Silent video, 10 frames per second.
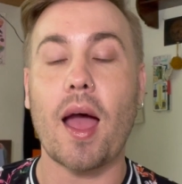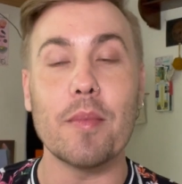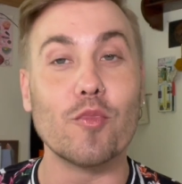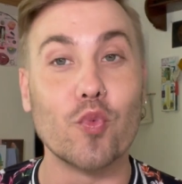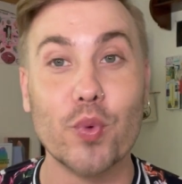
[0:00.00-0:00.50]

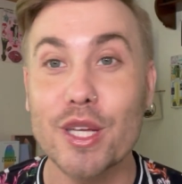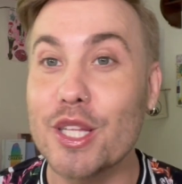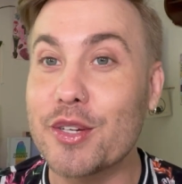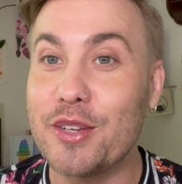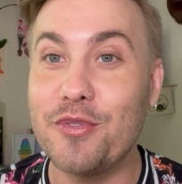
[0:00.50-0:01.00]
I'm really
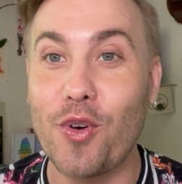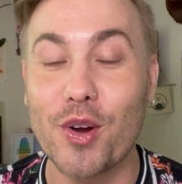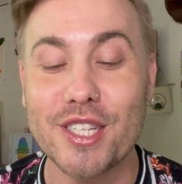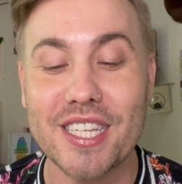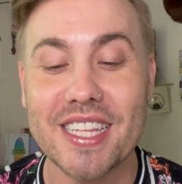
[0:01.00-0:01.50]
looking
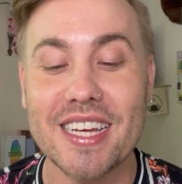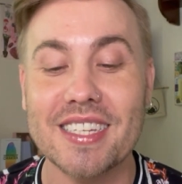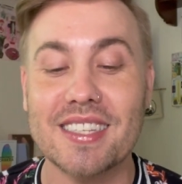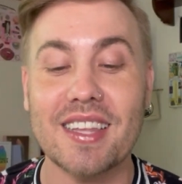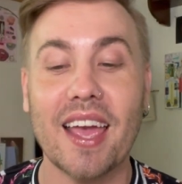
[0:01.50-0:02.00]
forward to
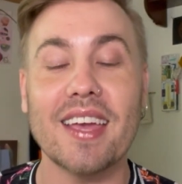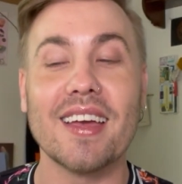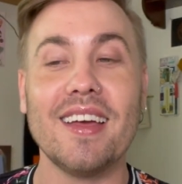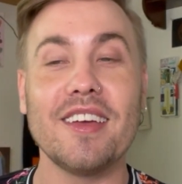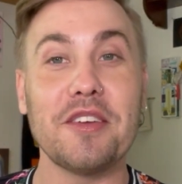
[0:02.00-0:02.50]
this.
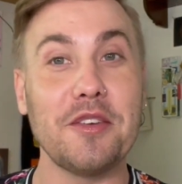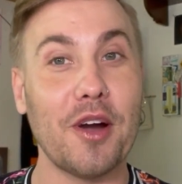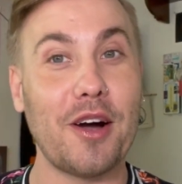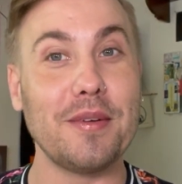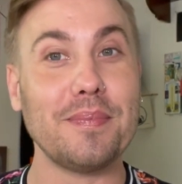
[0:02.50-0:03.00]
Like,
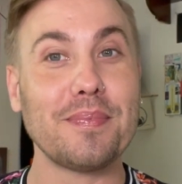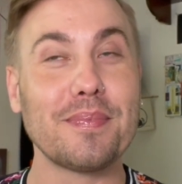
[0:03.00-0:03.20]
y'all,